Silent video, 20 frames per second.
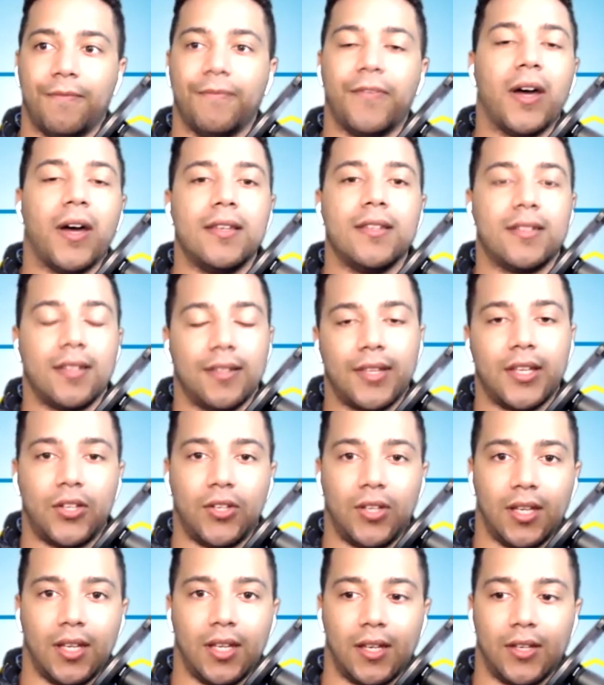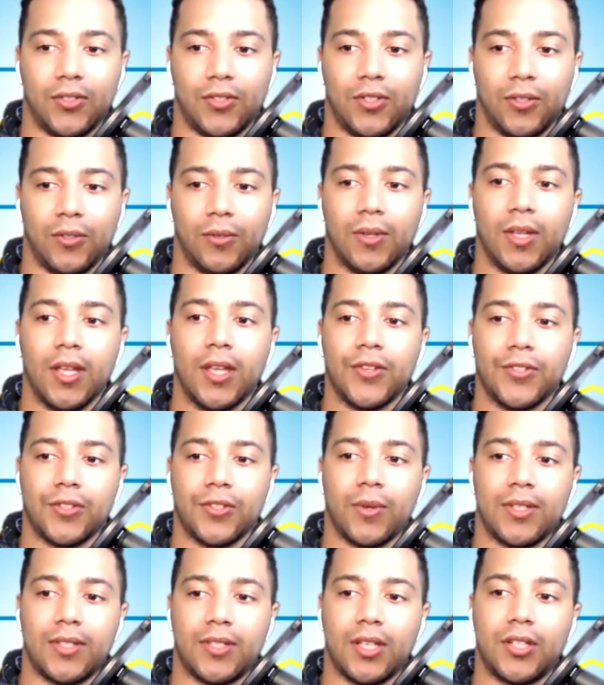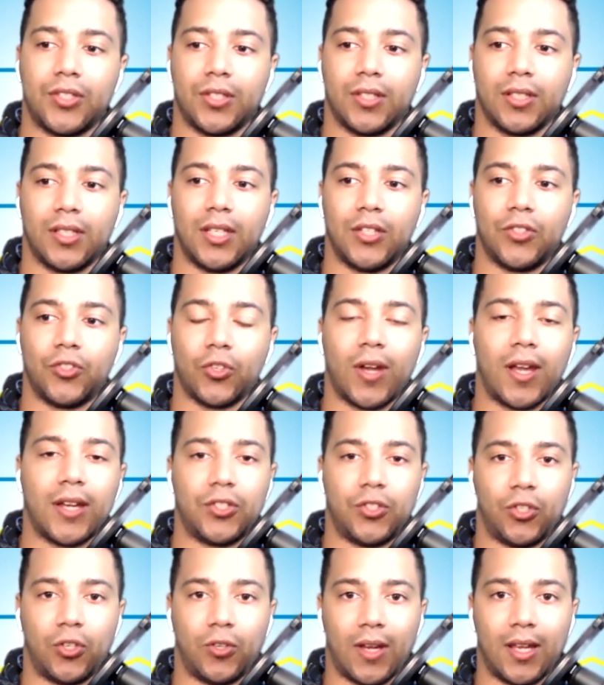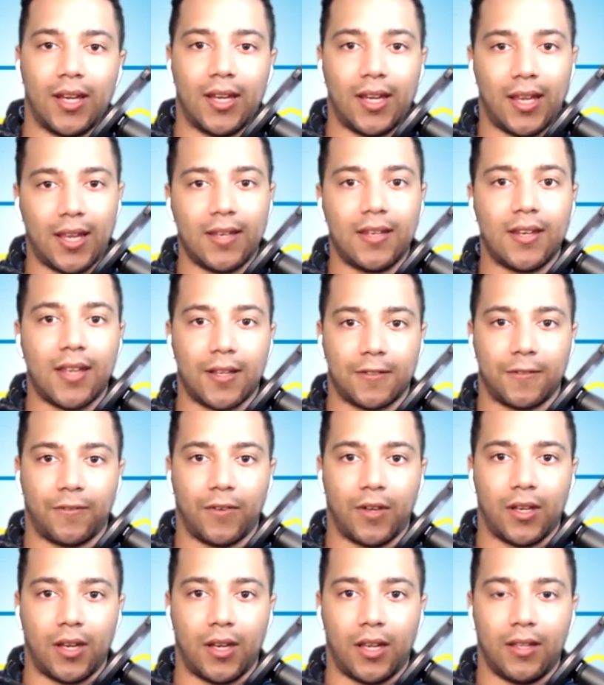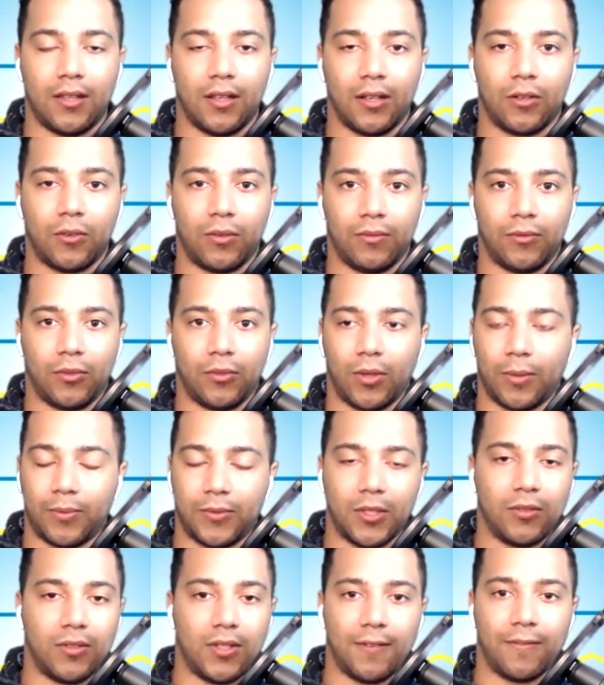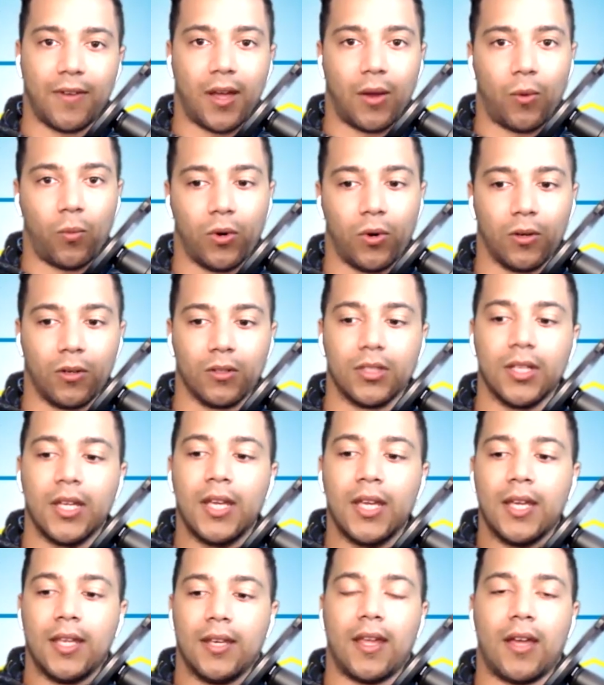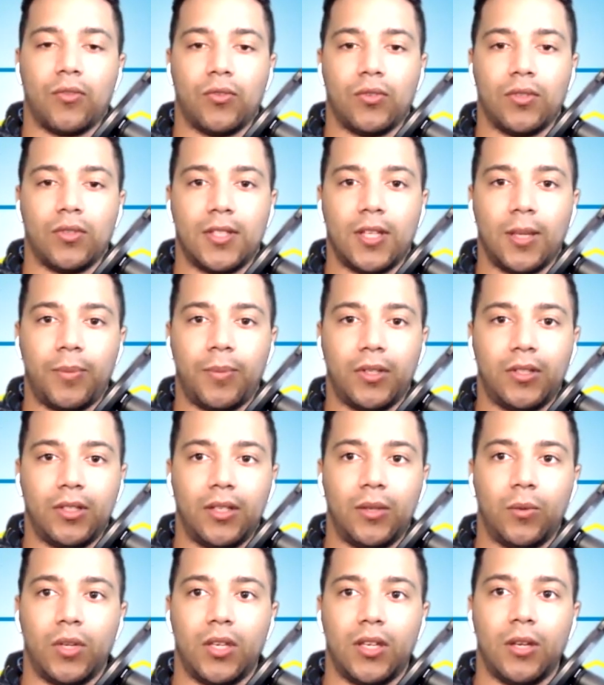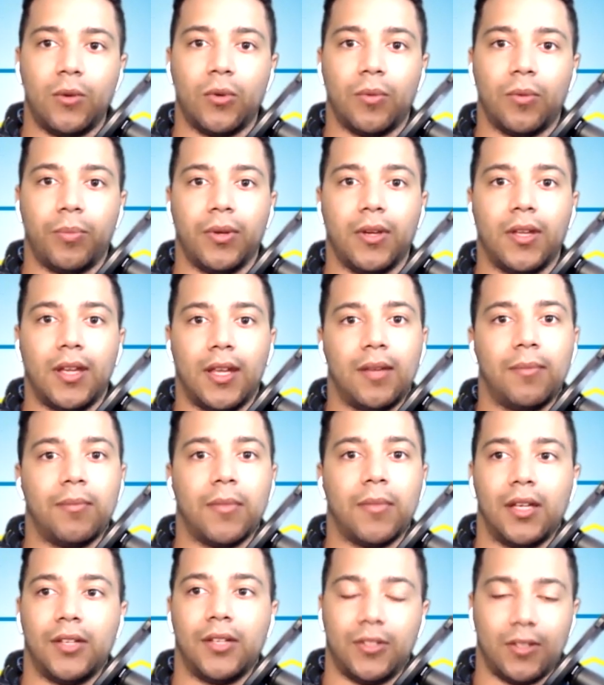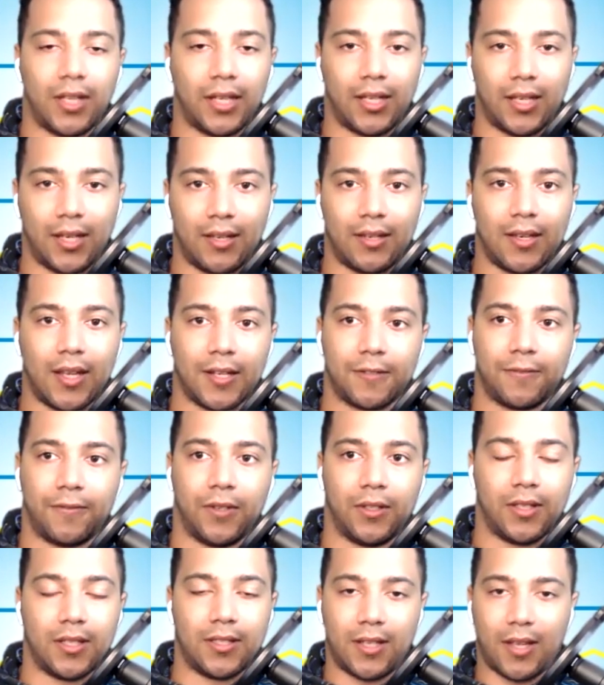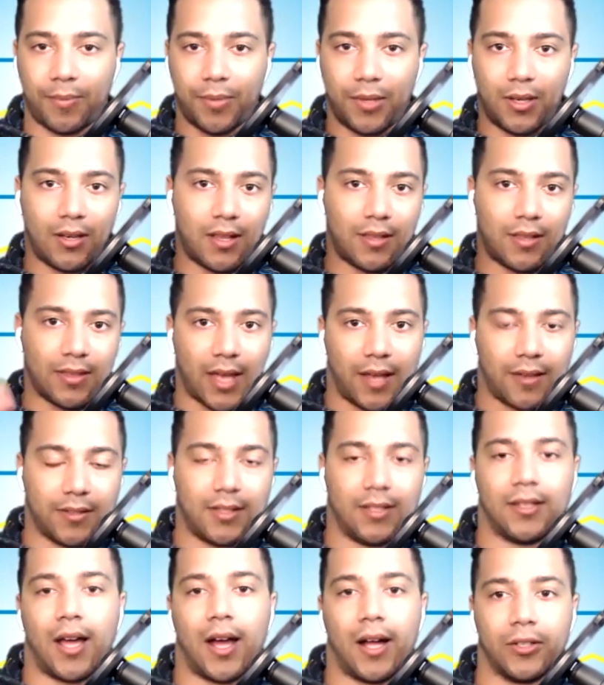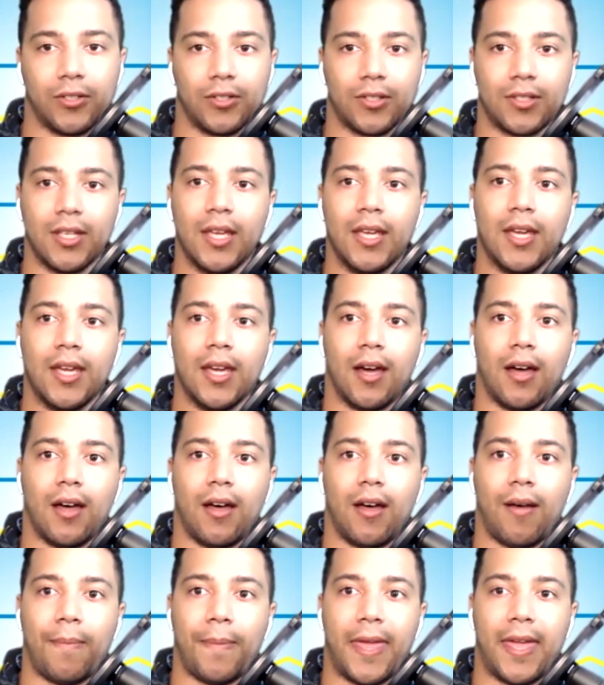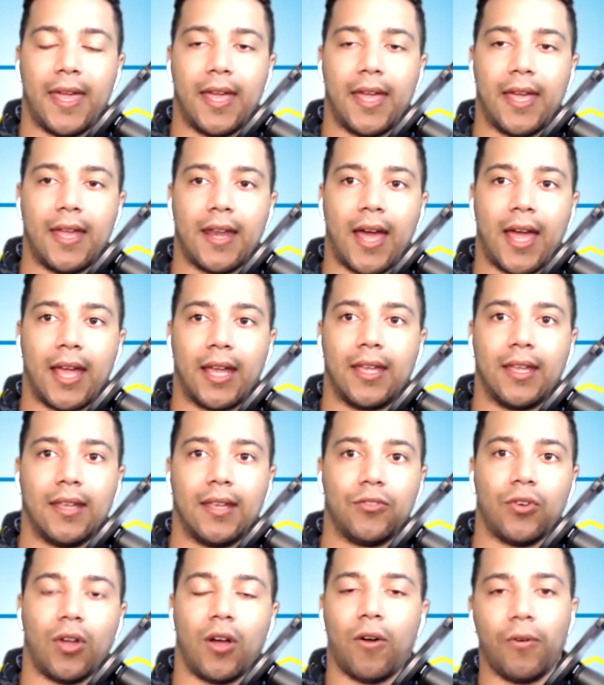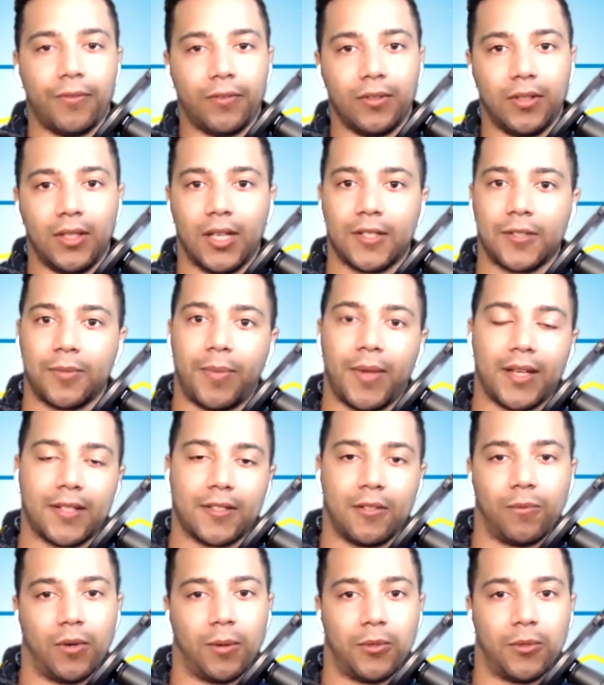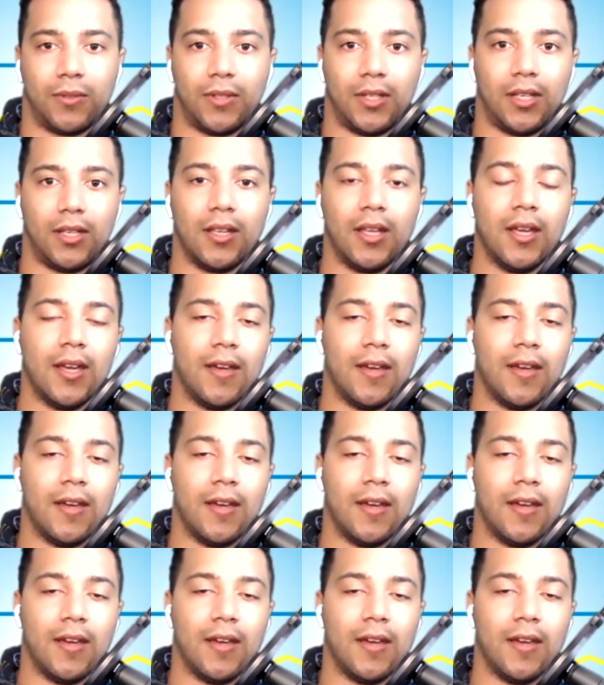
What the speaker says: funds that you could get into. So essentially trying to create an index fund in the crypto DeFi world. Now, typically when you would put in money into like an index fund, let's say I put in $1,000 and I can hopefully expect somewhere between